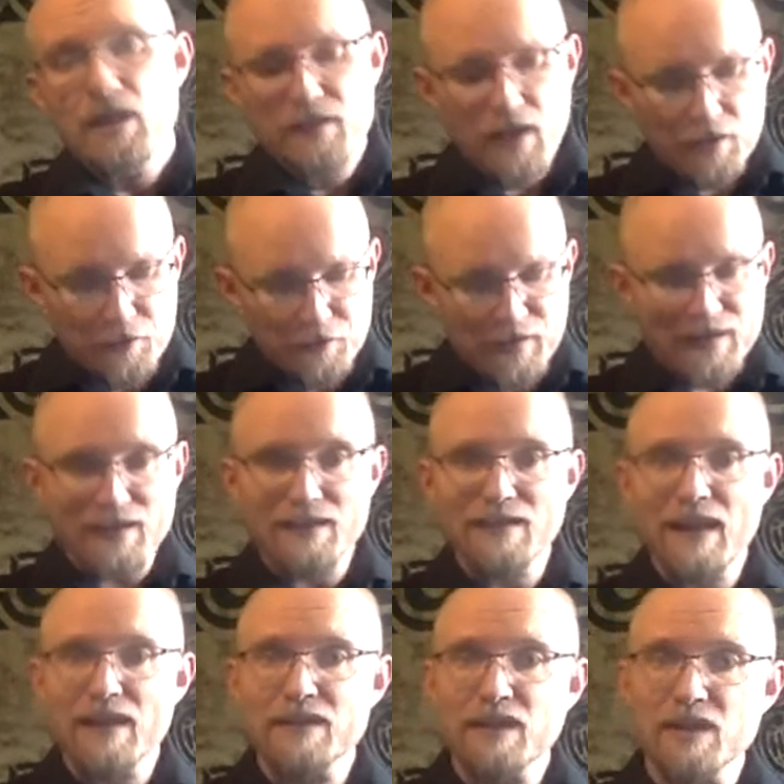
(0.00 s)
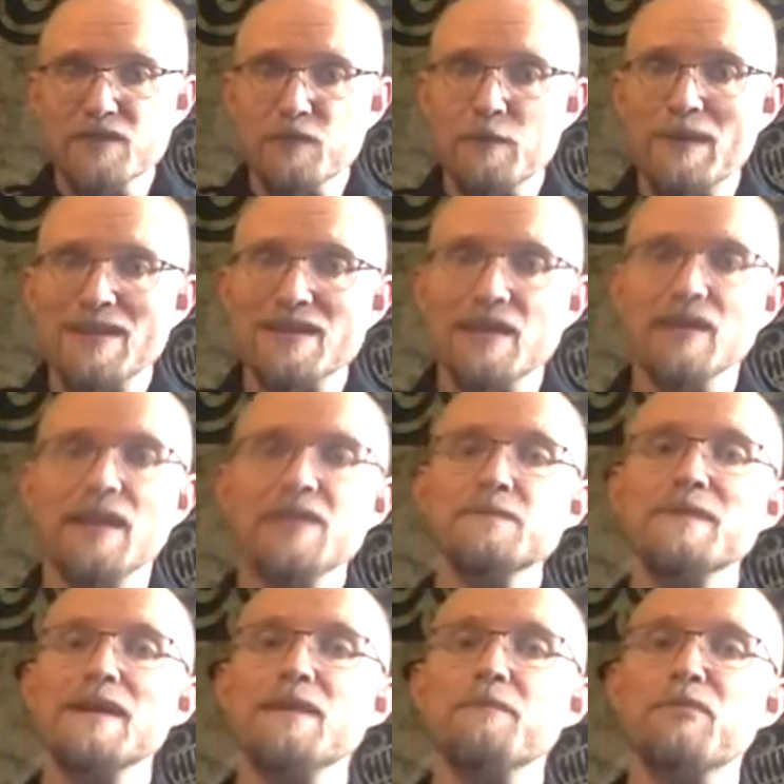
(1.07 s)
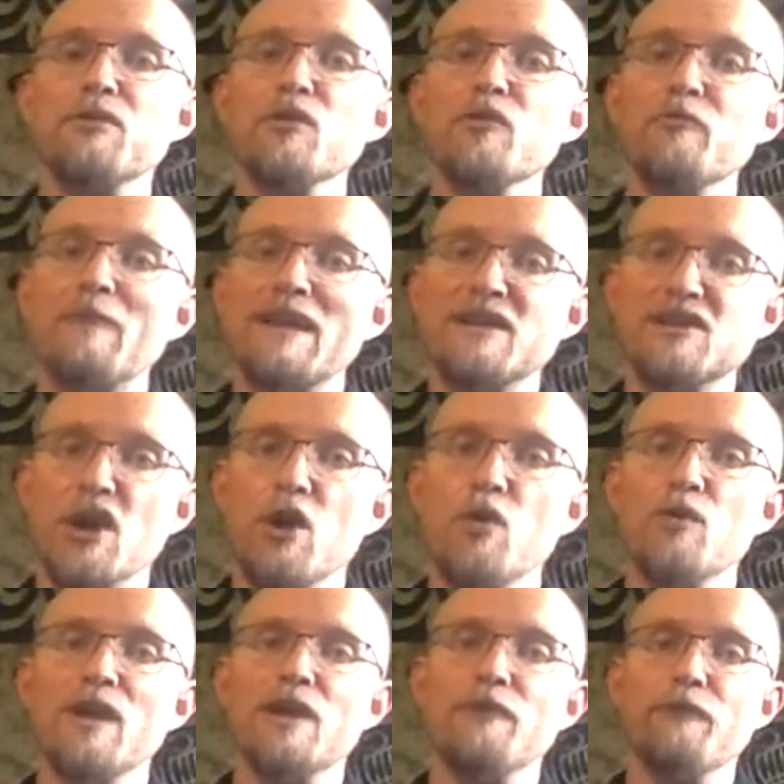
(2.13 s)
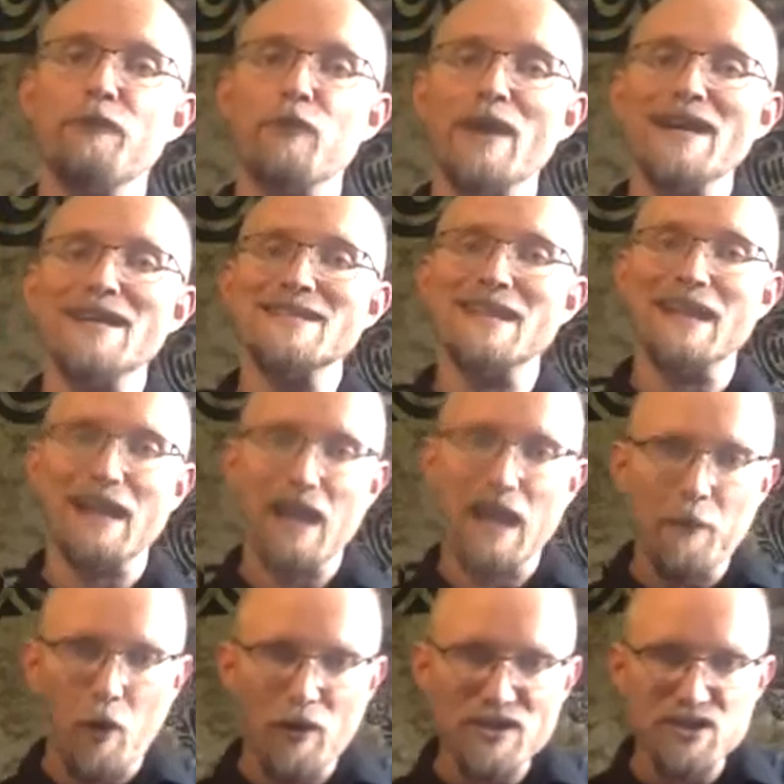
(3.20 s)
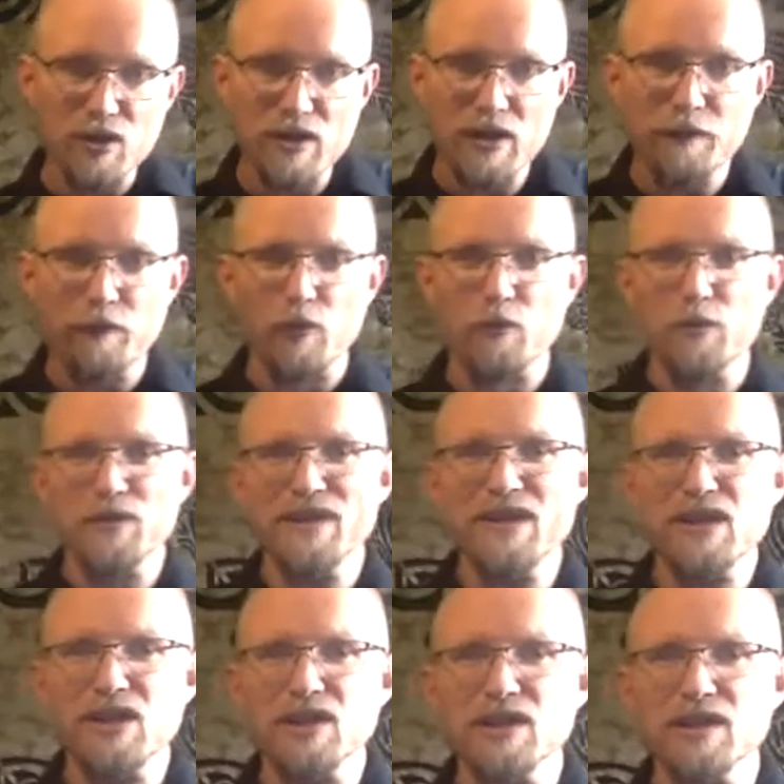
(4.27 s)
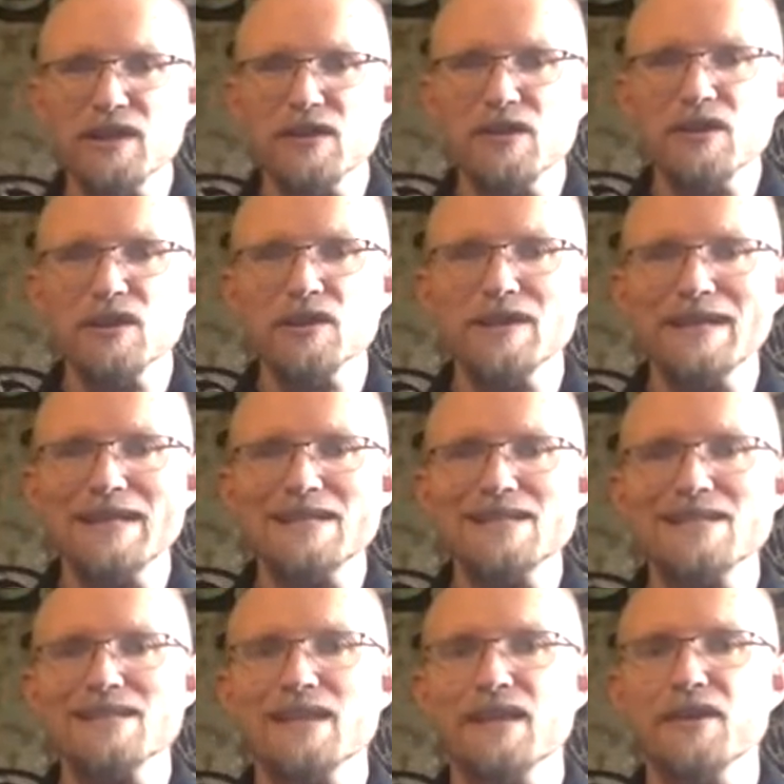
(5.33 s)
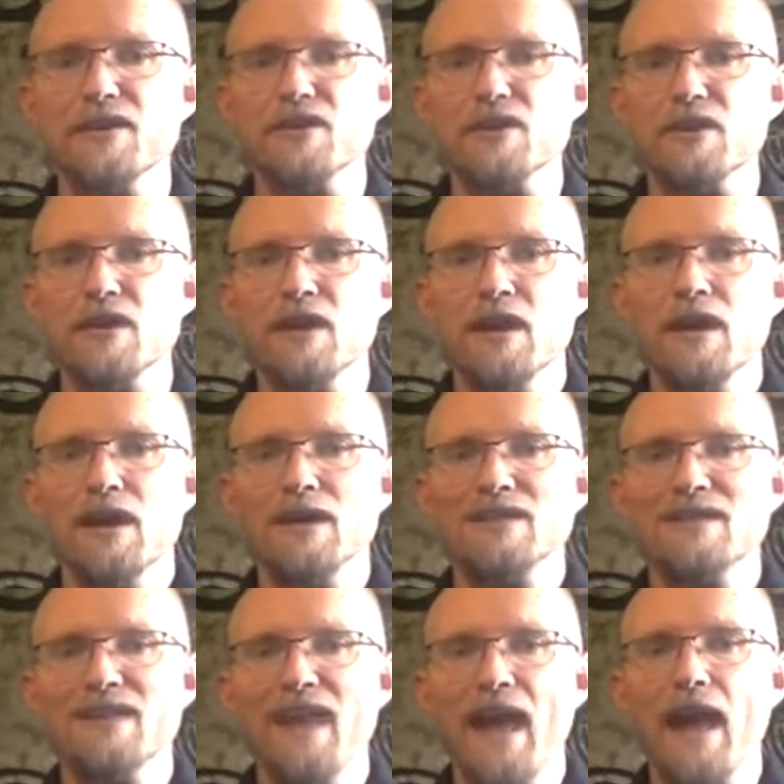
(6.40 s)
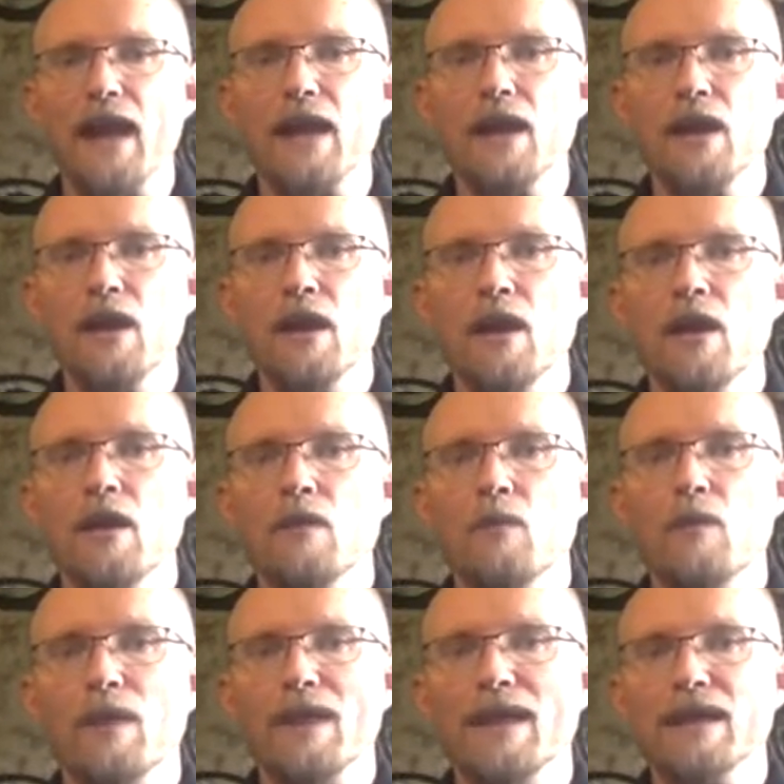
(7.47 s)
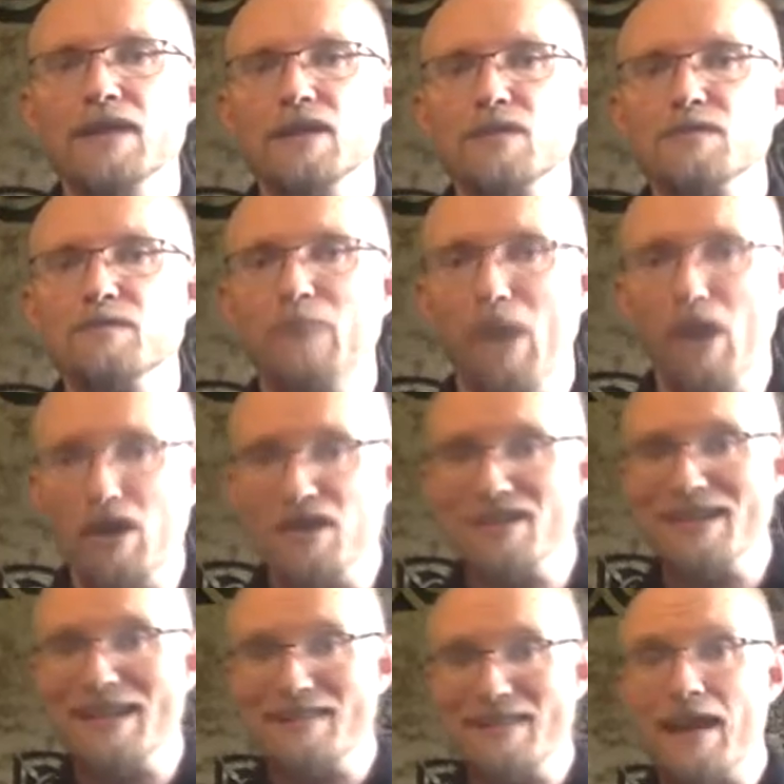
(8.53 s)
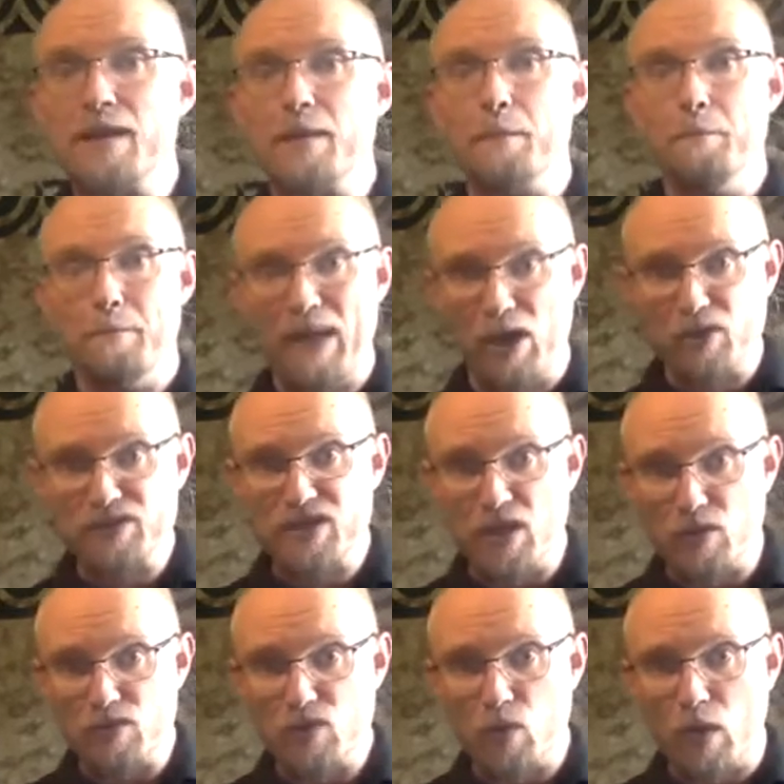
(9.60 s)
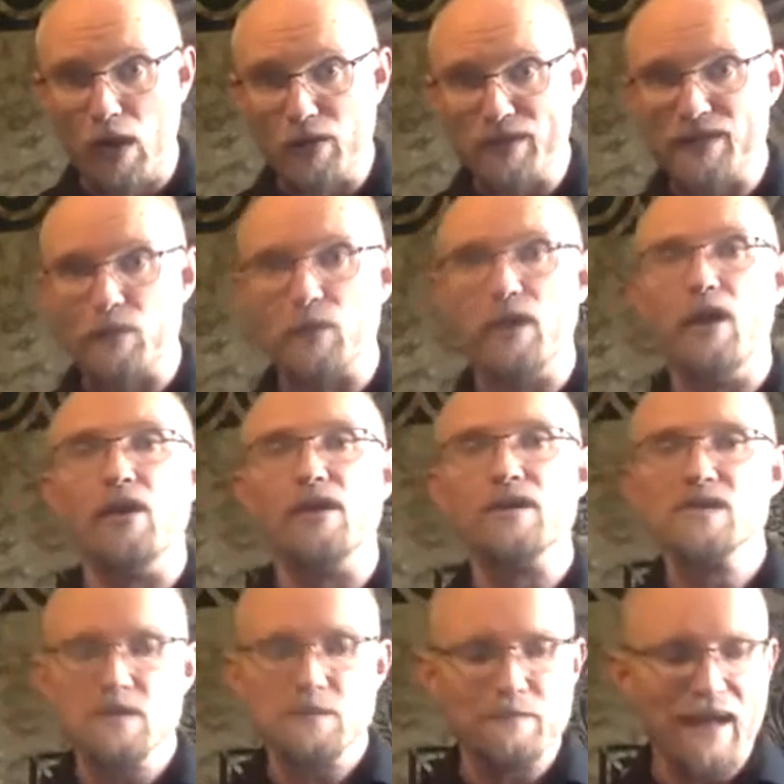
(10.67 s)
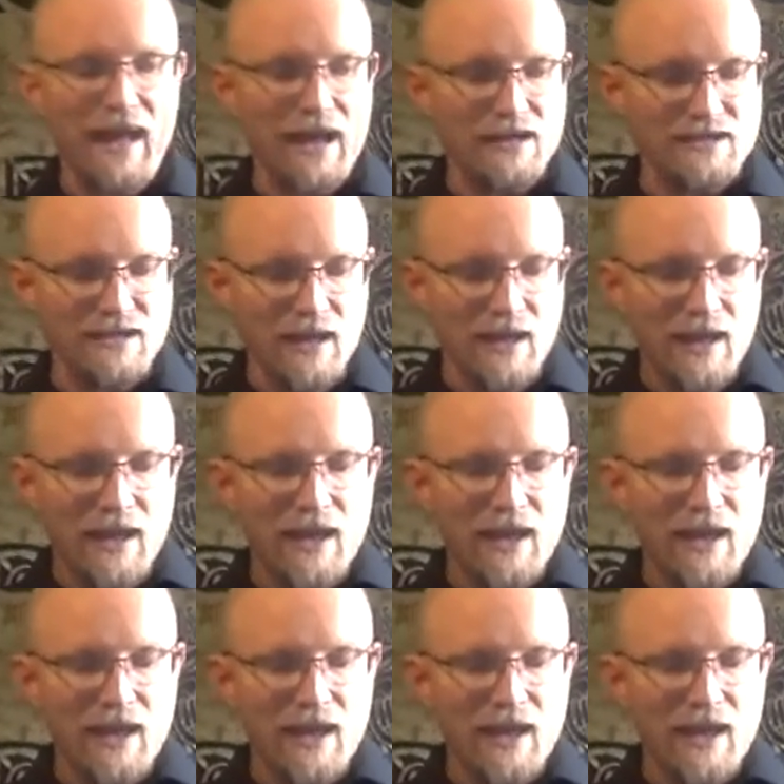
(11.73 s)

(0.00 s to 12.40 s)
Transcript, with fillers: The other thing that that does for me is it lets me improve my tone and phrasing. I'm always looking for a really clear, clean, singular attack when I hit those bars to get that bell tone quality that we all expect.